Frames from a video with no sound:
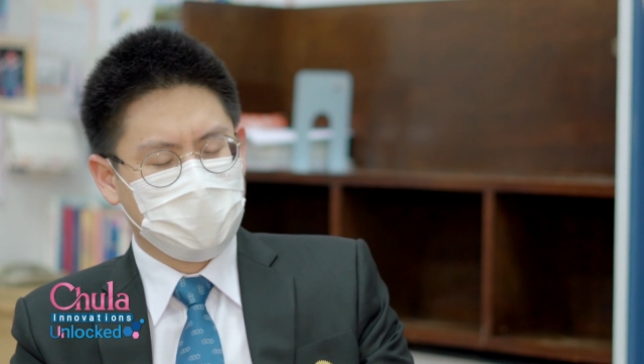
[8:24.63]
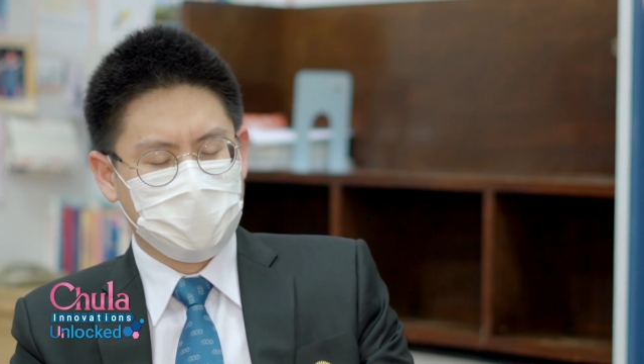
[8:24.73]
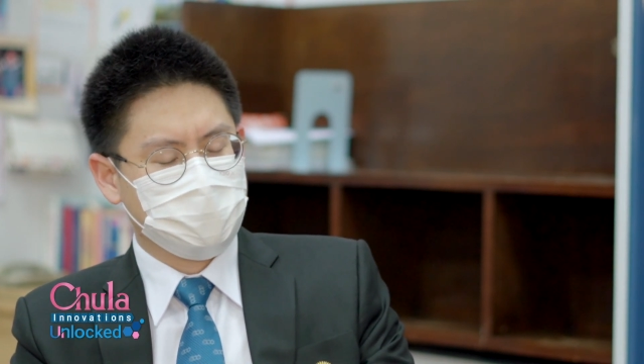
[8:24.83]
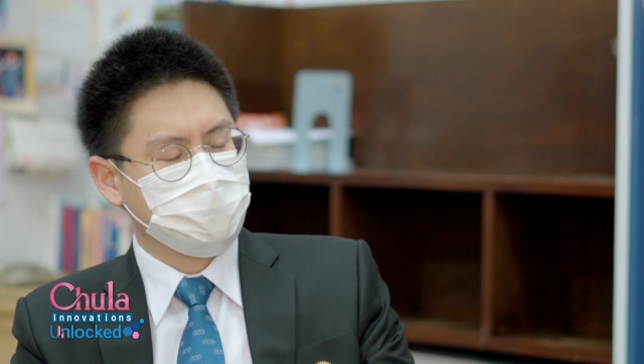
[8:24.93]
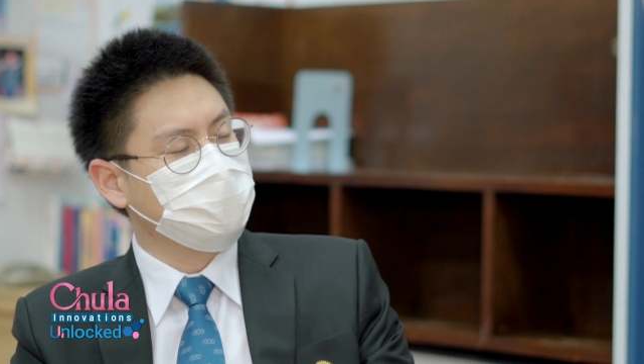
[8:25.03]

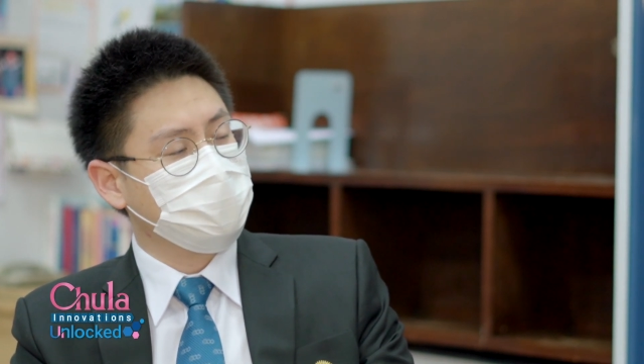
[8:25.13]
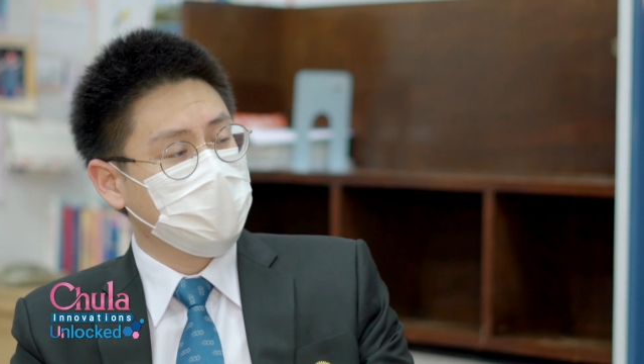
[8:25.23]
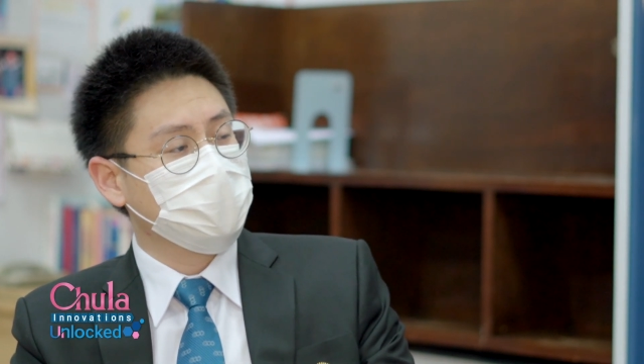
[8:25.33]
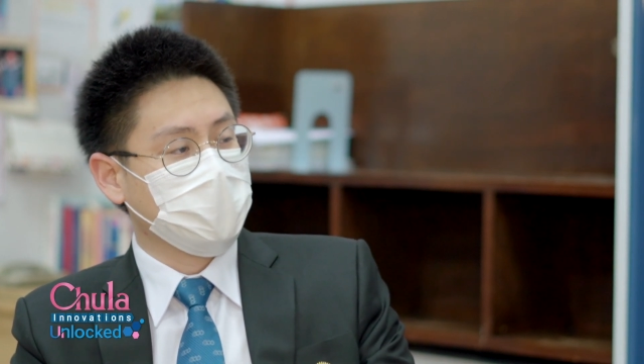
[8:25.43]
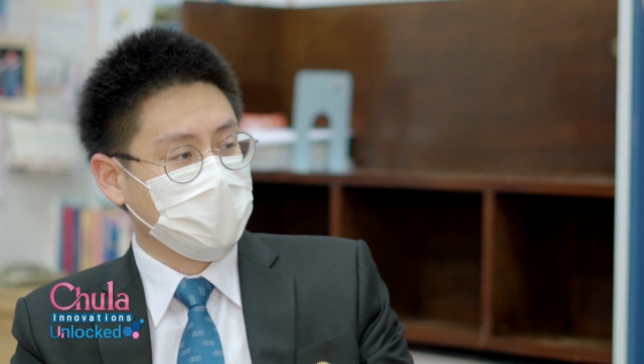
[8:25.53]
it's
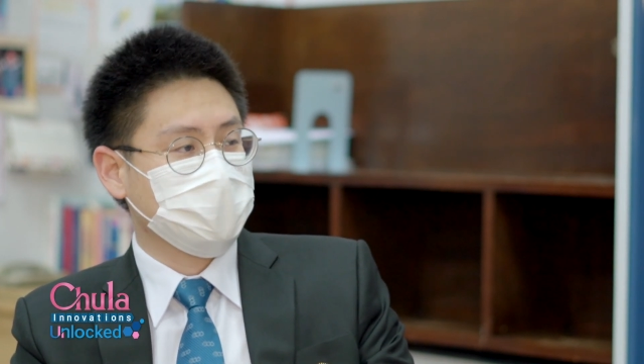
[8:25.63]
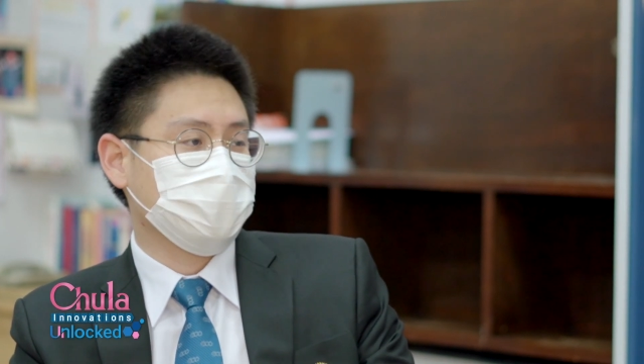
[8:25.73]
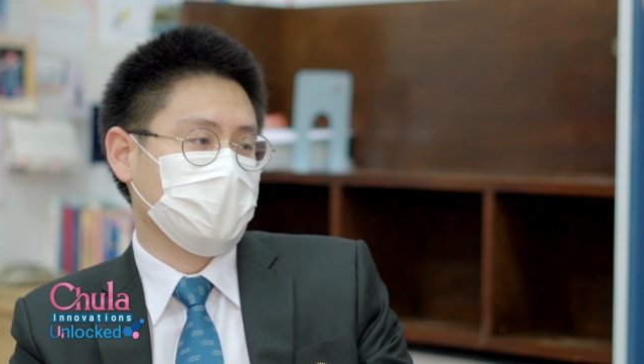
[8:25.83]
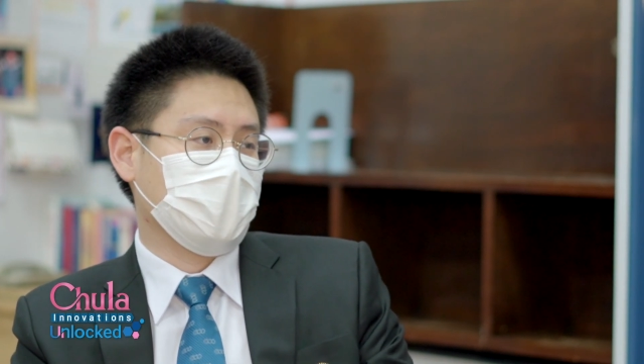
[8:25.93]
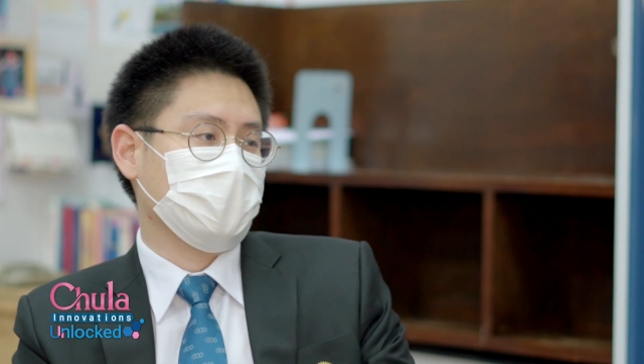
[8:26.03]
difficult to
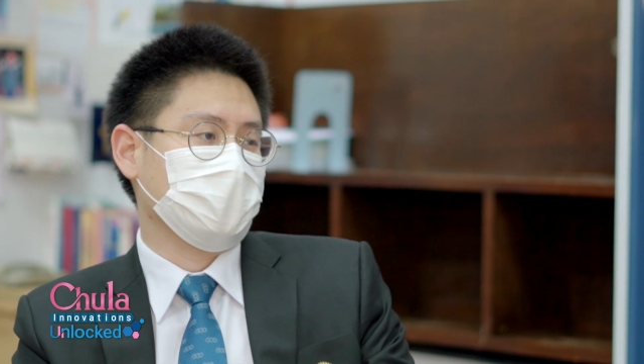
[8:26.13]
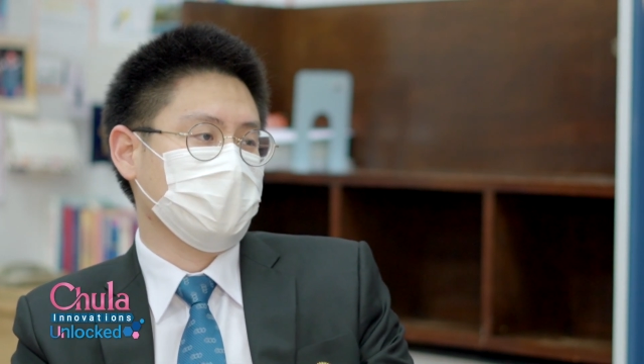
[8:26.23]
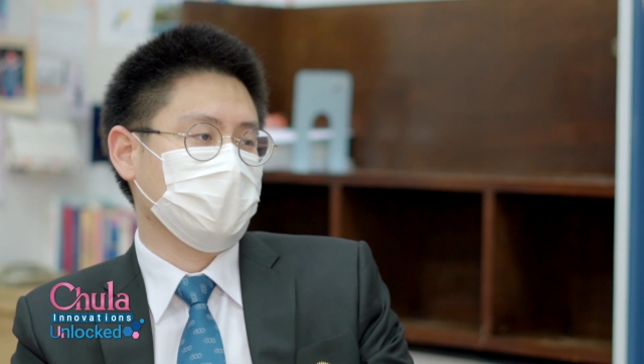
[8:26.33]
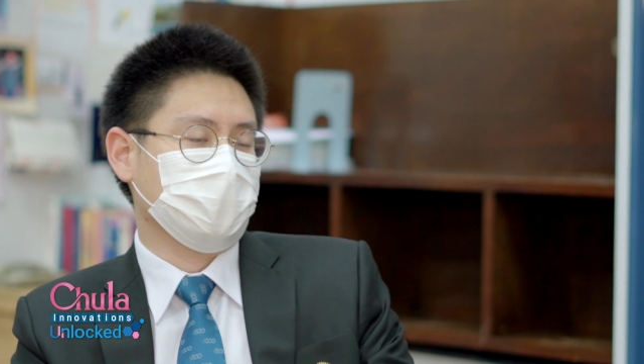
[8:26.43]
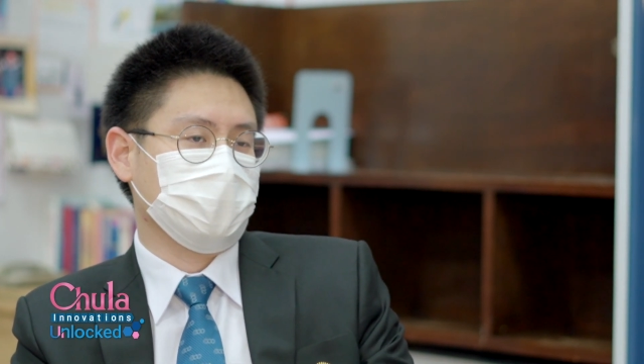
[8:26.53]
understand,
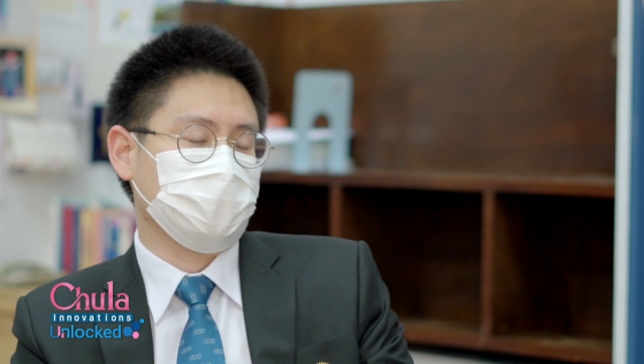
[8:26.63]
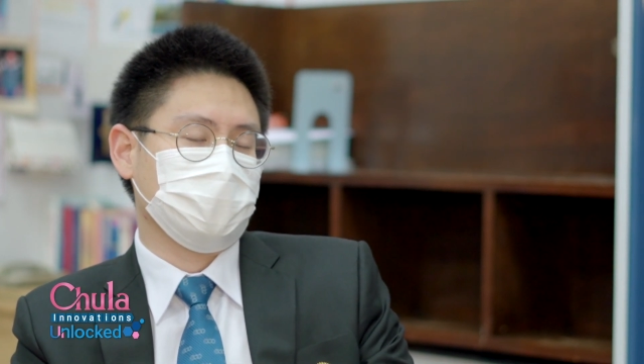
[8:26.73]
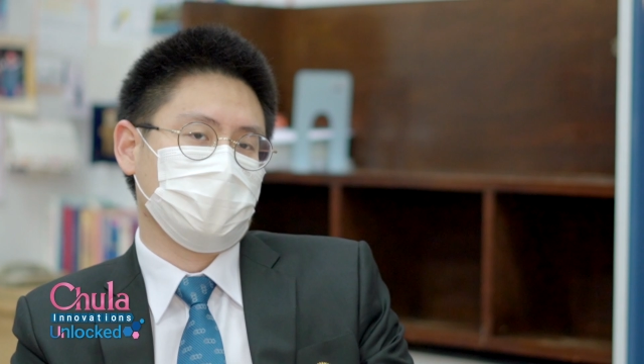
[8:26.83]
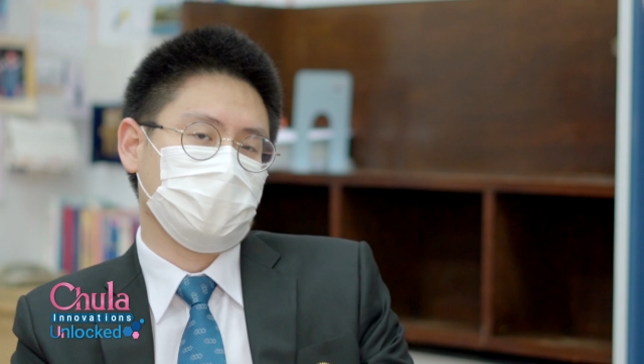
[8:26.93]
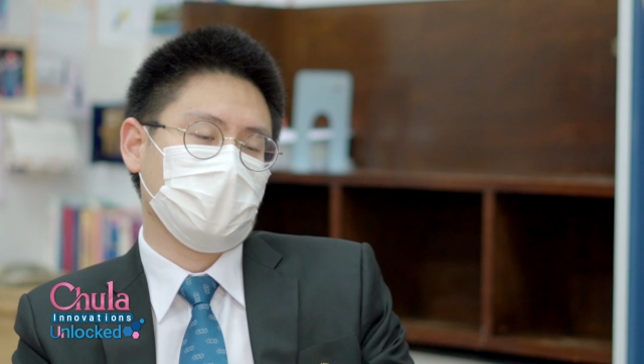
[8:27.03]
and
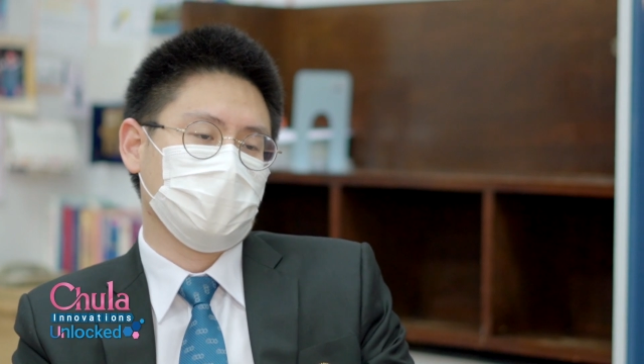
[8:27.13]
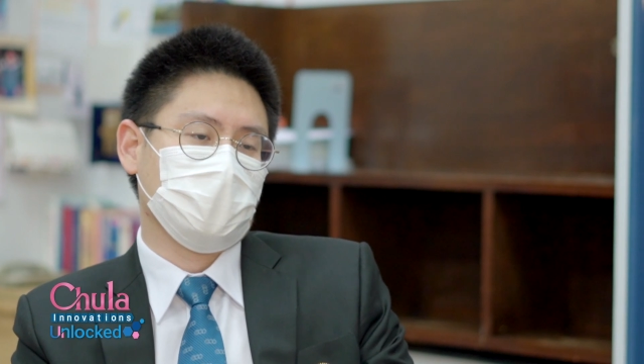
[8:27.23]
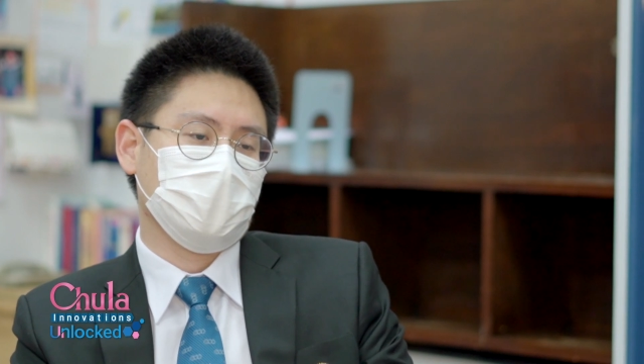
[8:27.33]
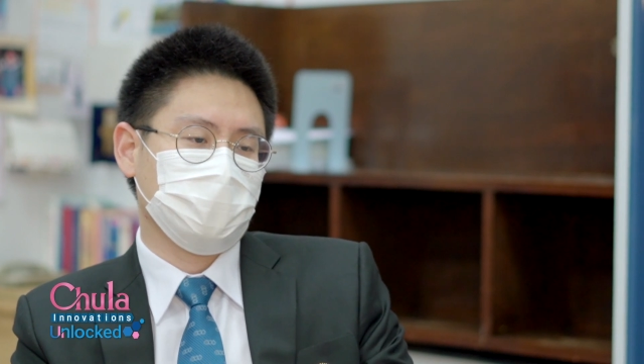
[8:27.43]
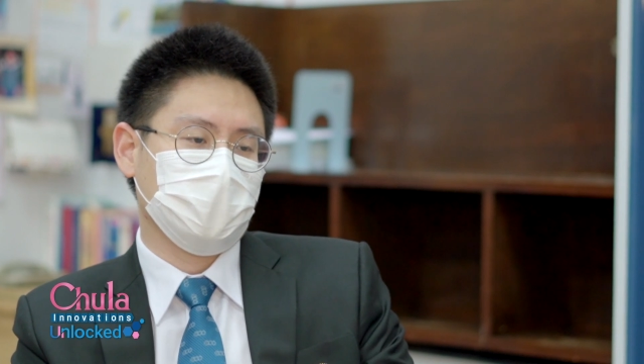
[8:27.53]
it's
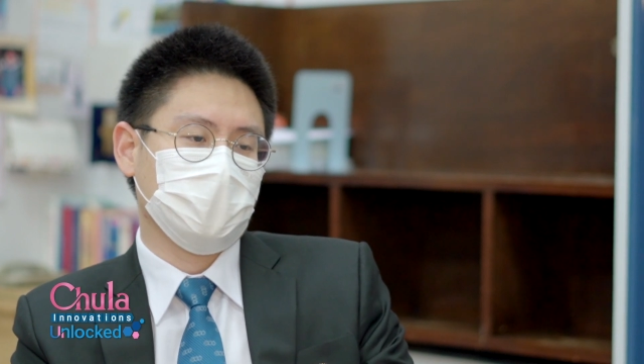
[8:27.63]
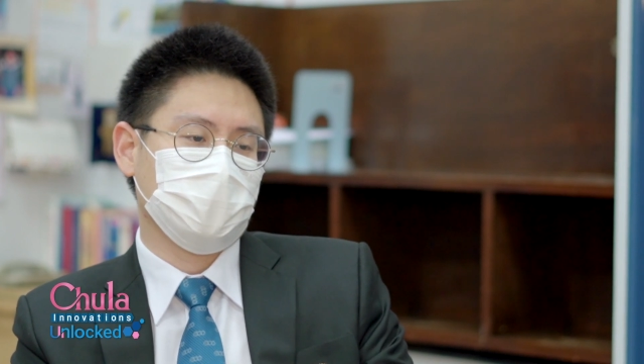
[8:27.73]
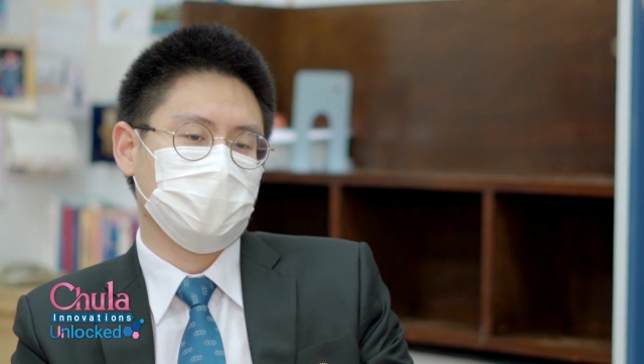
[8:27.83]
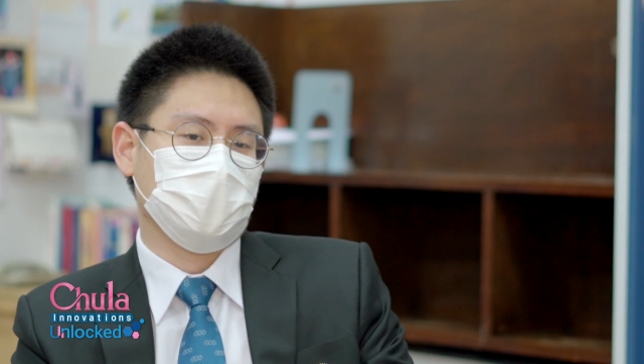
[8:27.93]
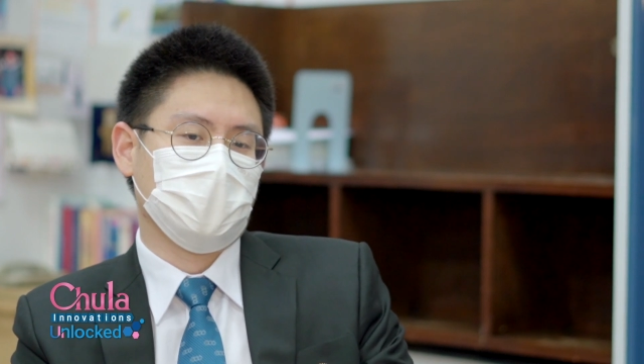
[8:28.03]
also
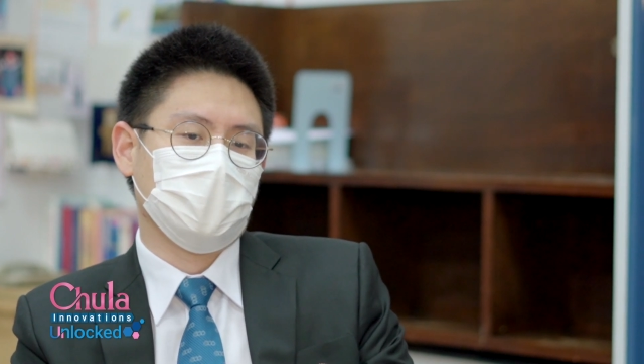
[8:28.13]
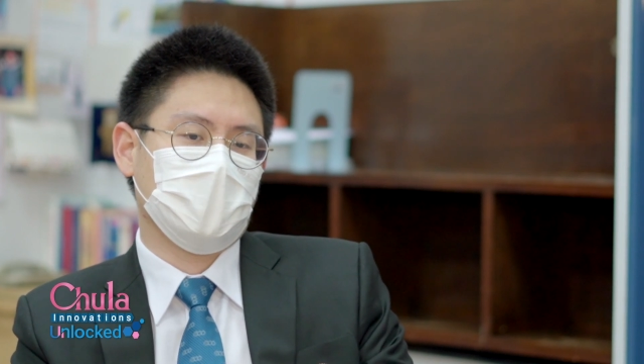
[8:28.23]
difficult to